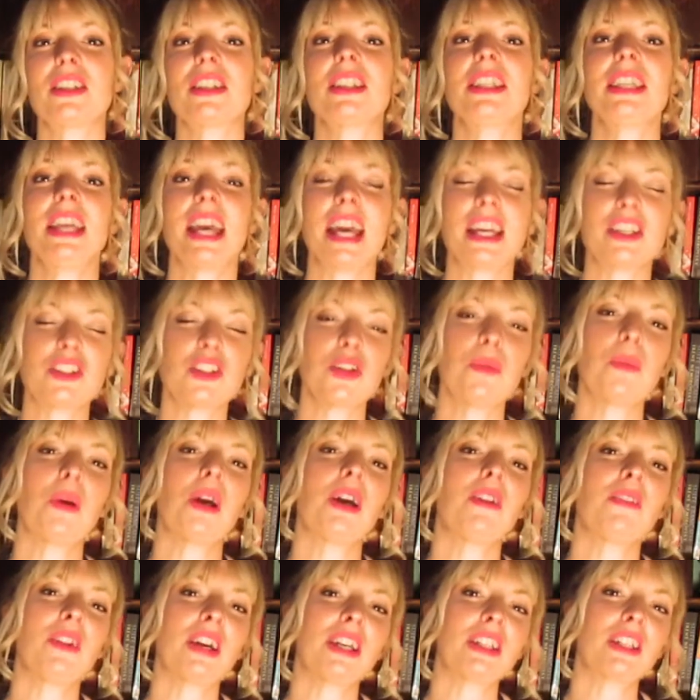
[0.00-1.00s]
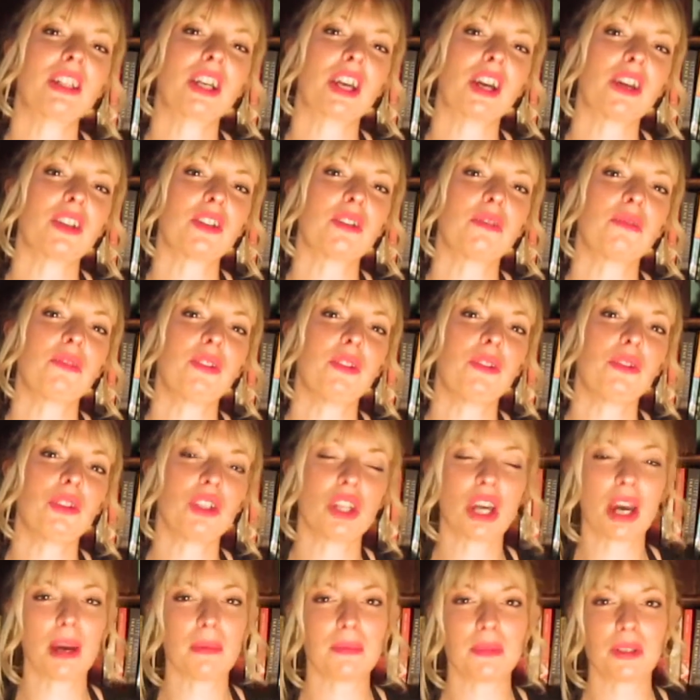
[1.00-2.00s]
and yes, you might have had to cut a few
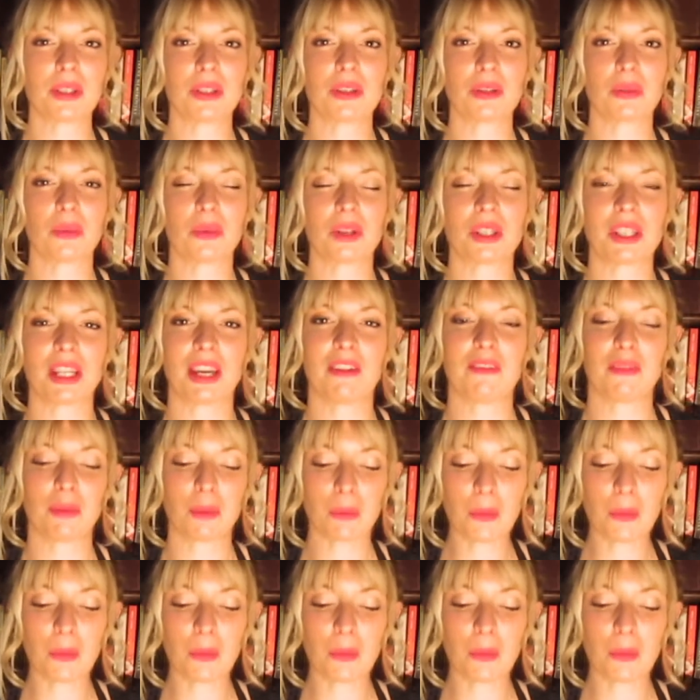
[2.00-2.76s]
chapters or whatever,